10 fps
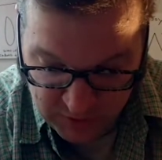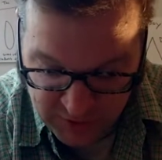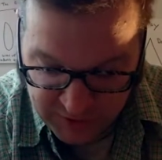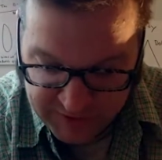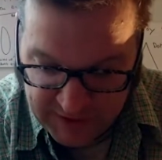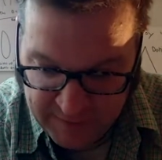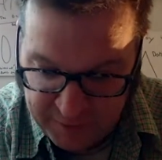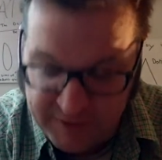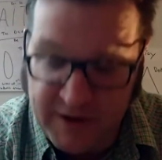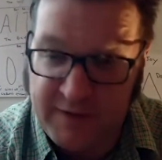good
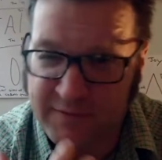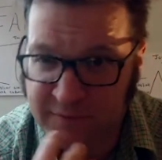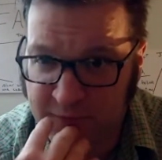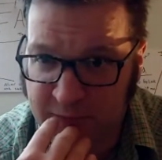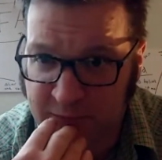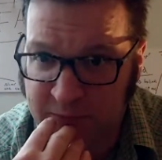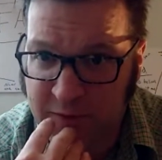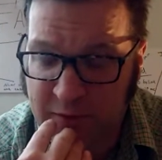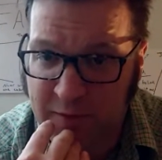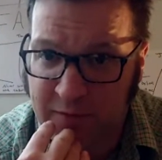example of that
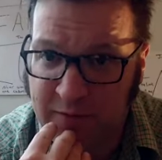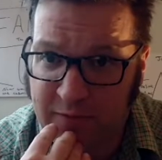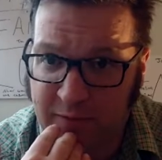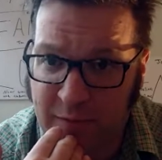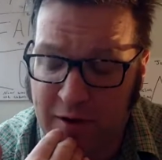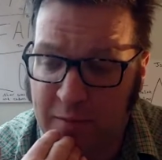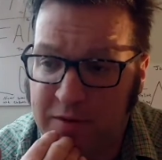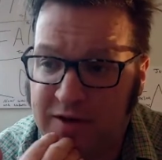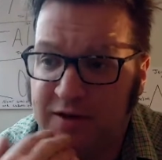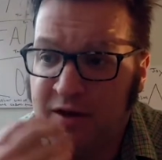about
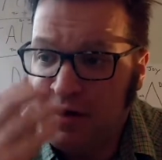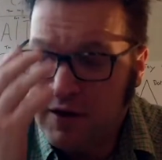me,